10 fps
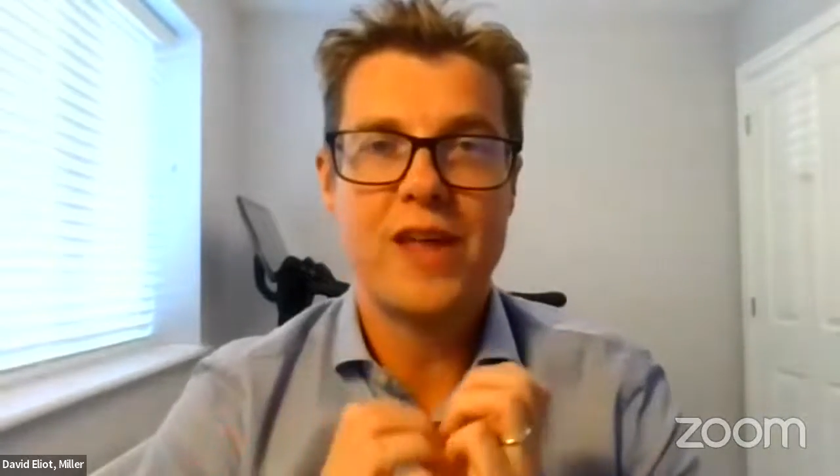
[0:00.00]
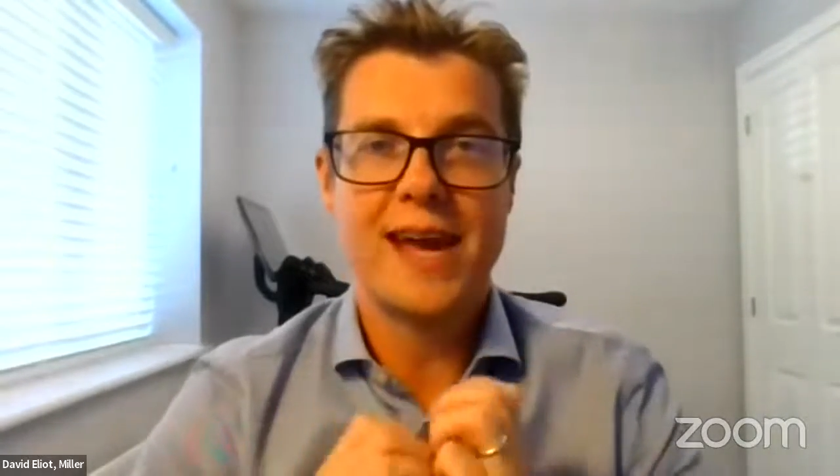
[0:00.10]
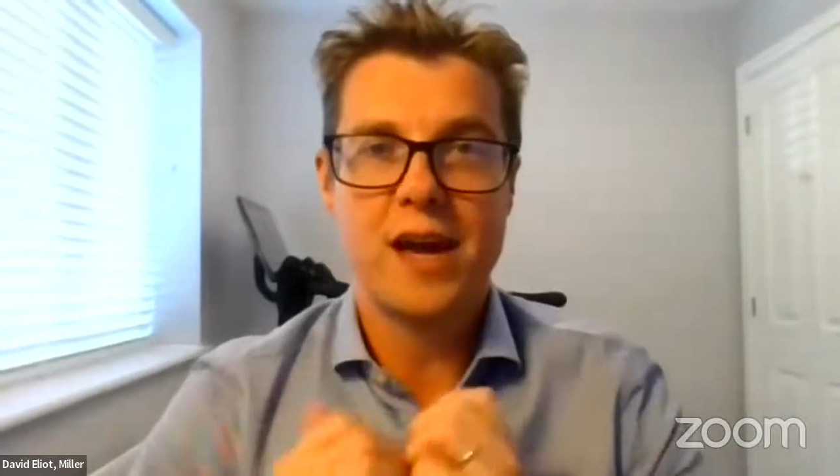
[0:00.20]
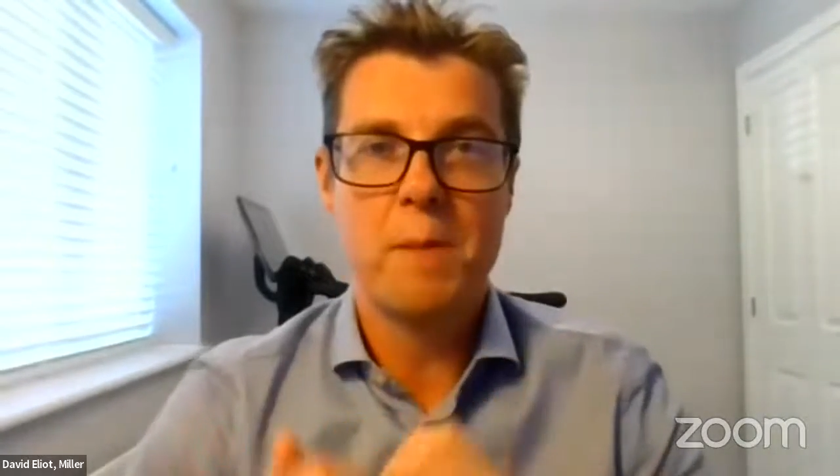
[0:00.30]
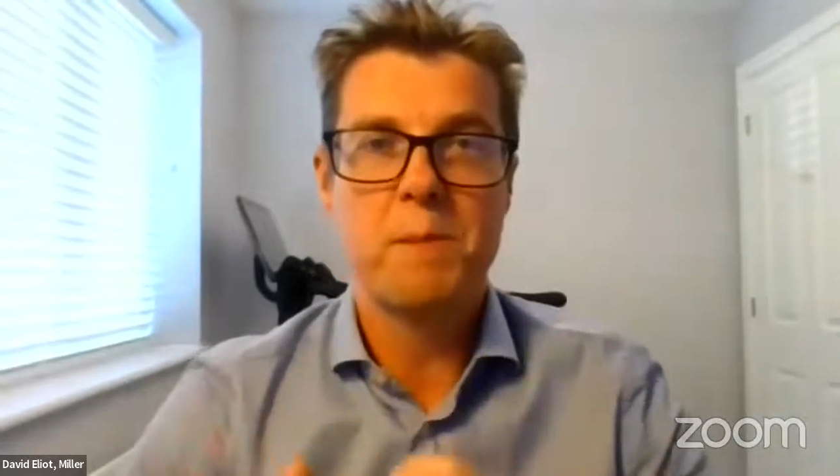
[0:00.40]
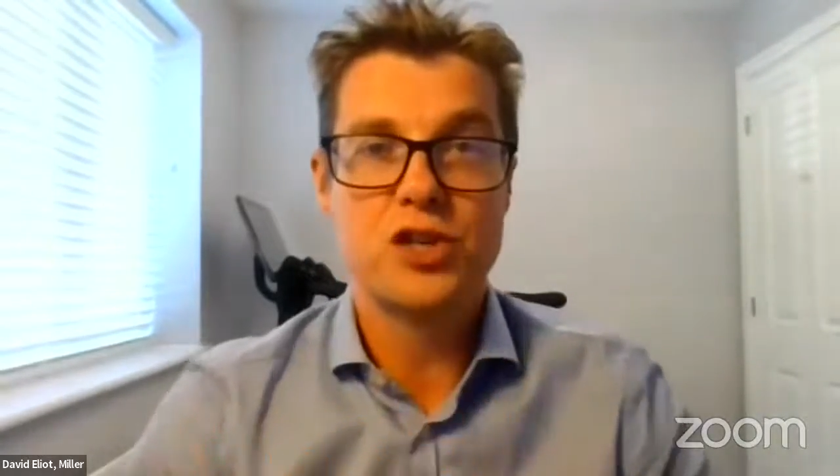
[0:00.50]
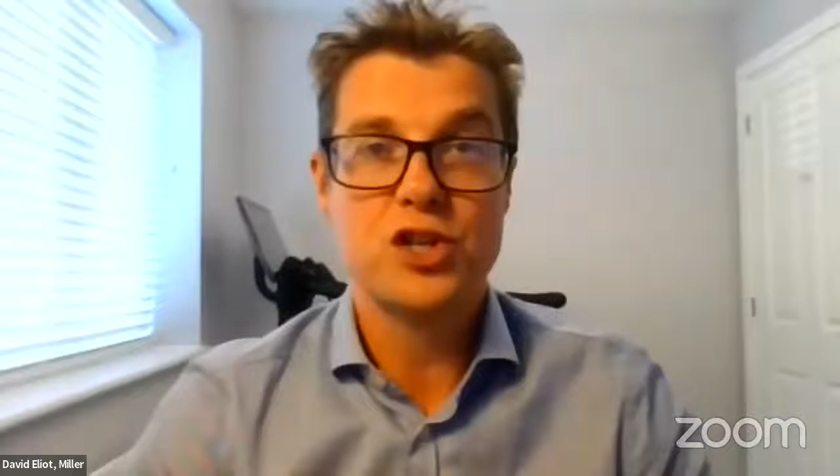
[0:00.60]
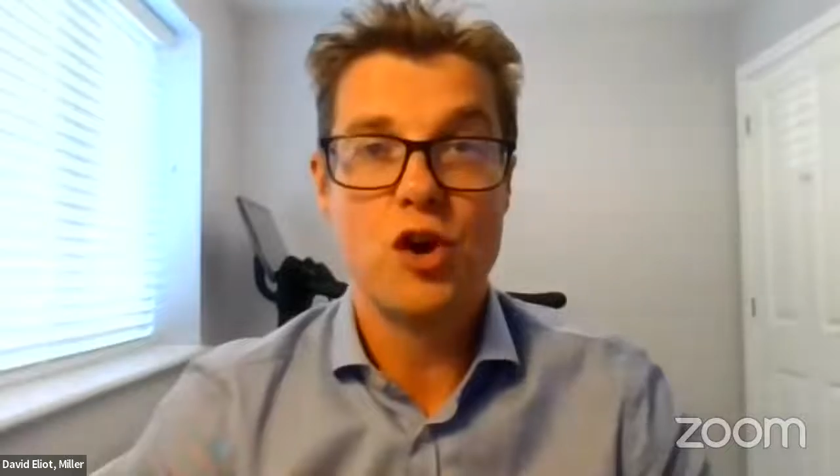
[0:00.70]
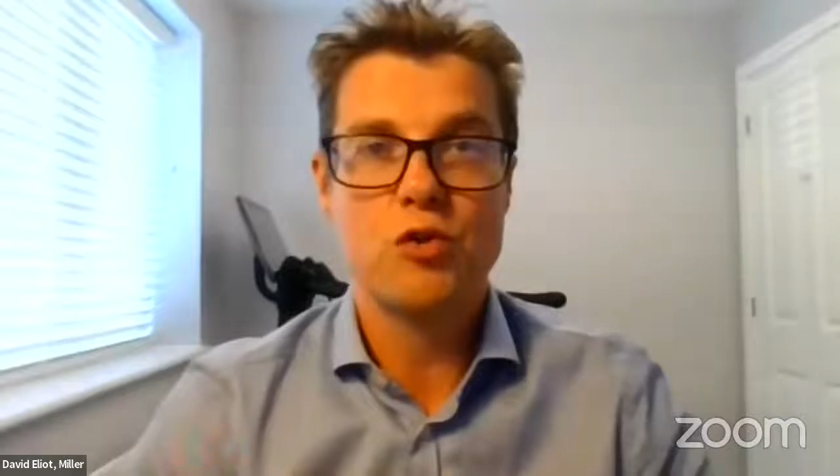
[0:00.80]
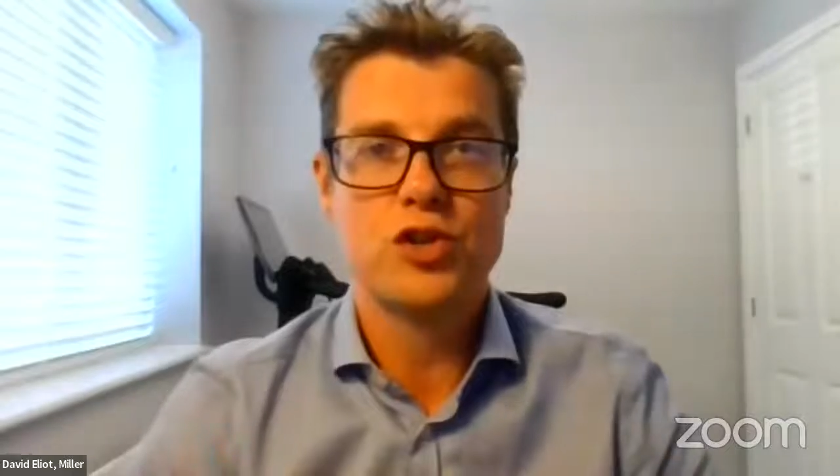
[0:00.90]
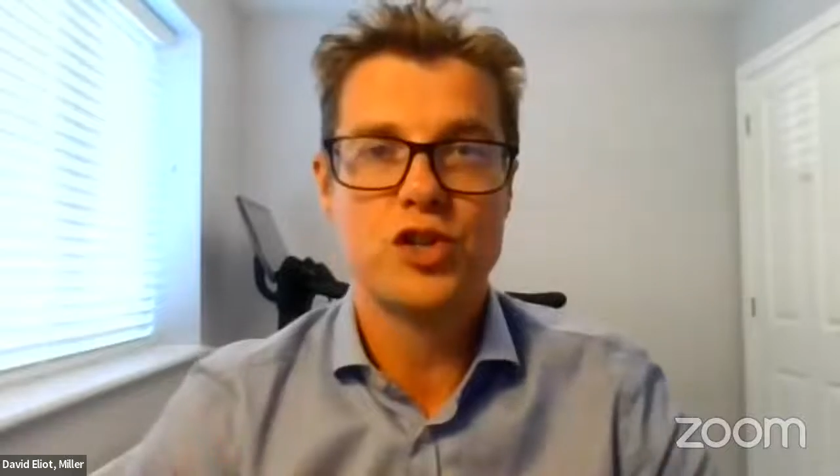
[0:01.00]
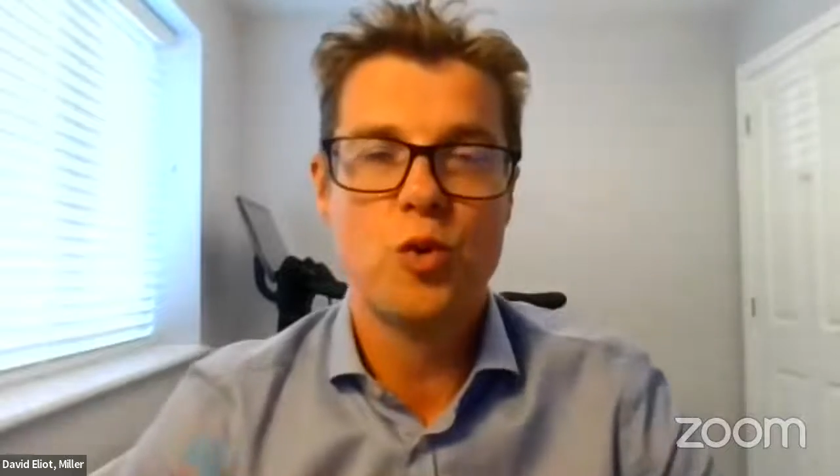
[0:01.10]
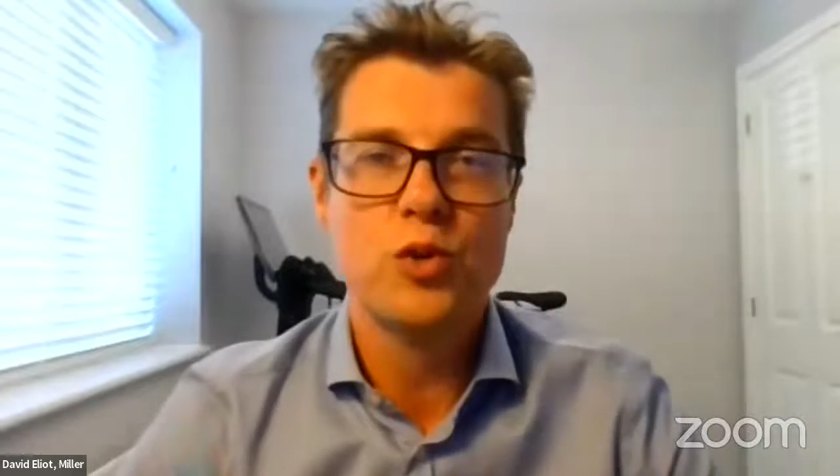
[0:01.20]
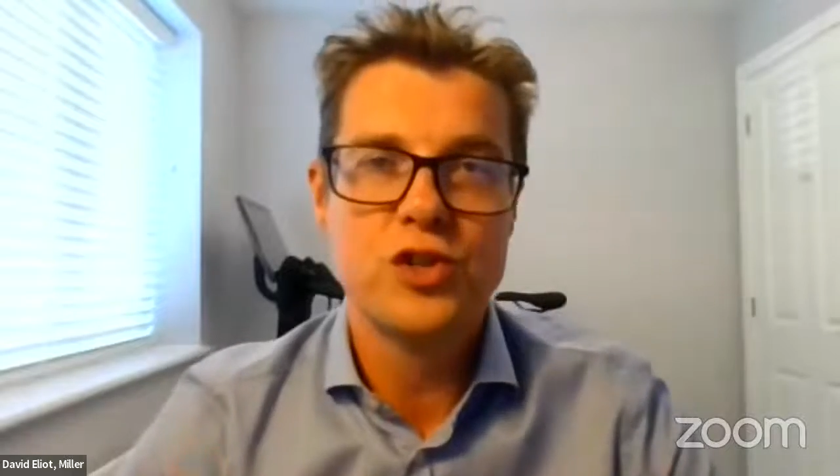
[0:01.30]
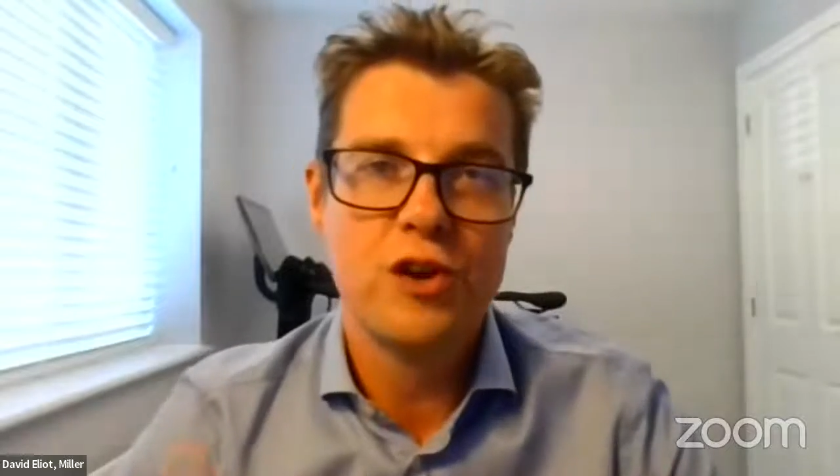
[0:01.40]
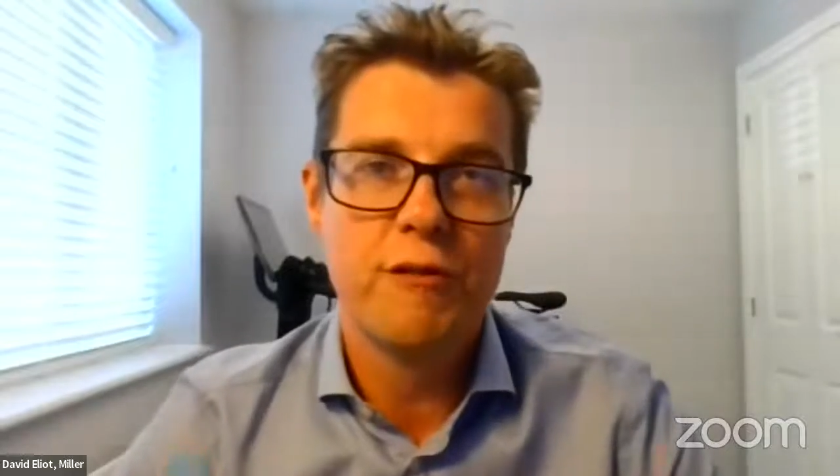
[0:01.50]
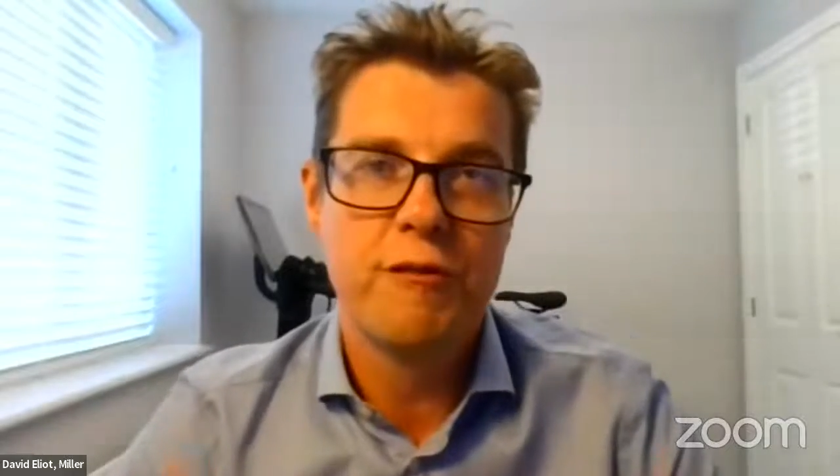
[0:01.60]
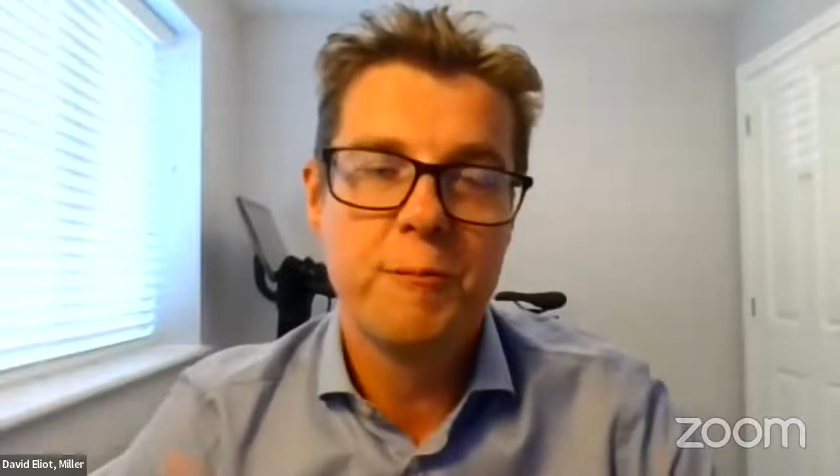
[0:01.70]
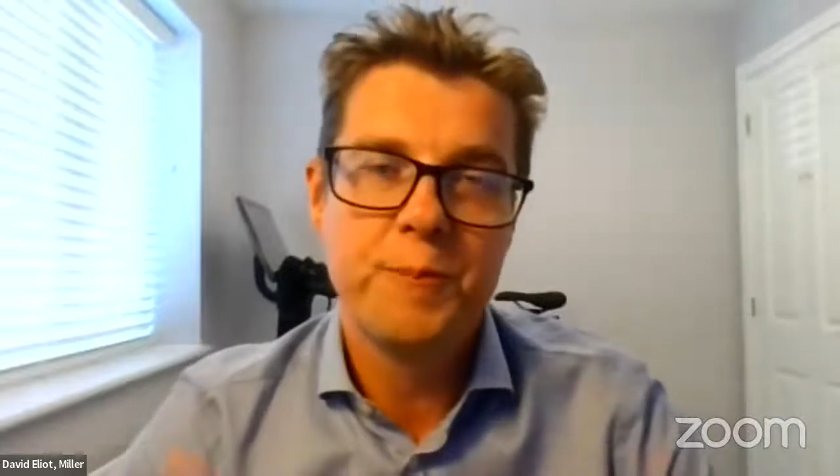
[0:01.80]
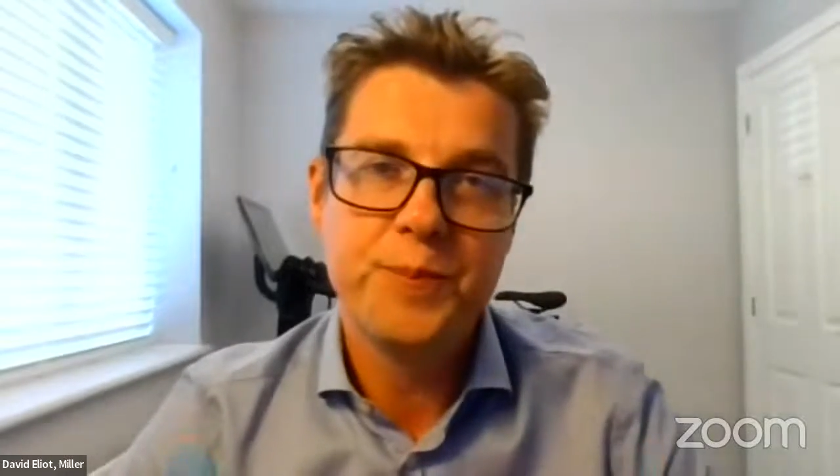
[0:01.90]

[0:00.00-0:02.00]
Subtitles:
they encompass those sorts of